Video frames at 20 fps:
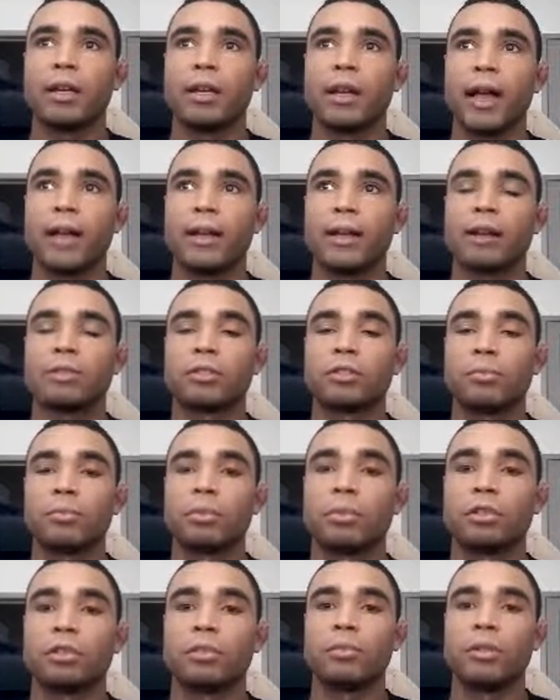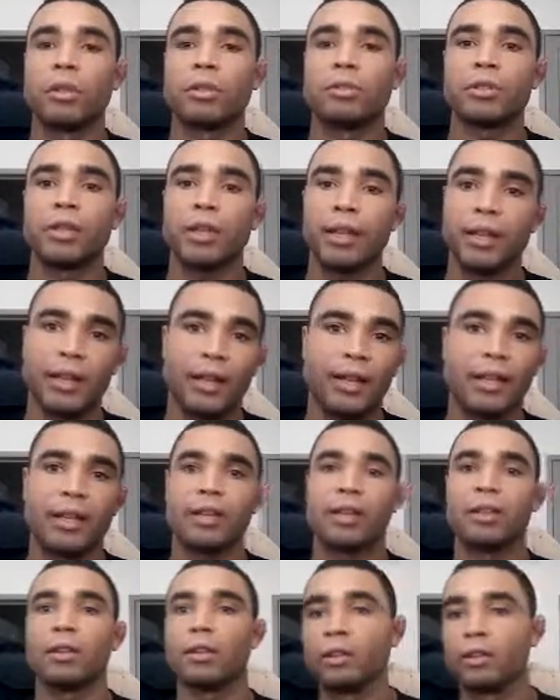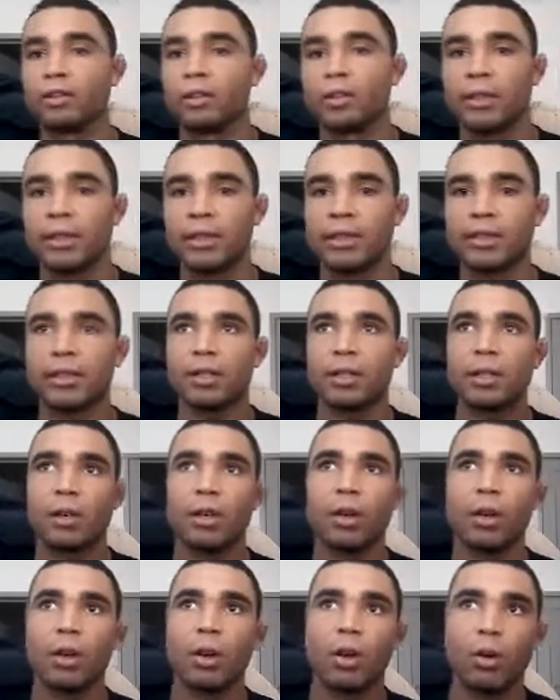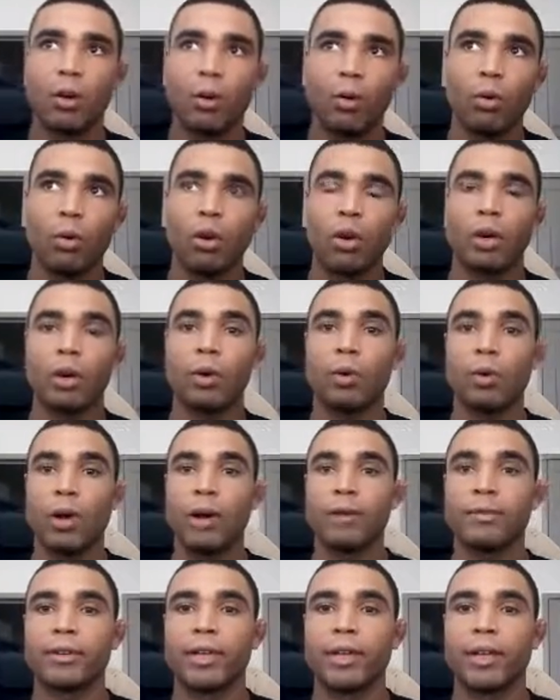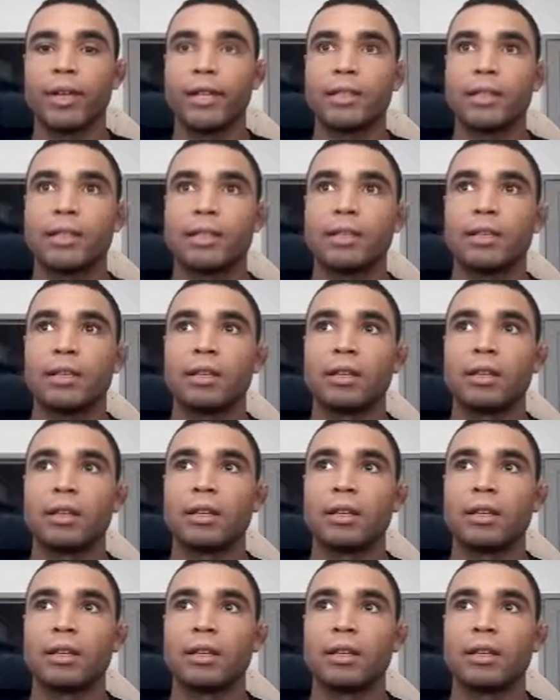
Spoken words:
like on some sumo shit, loses, or whoever gets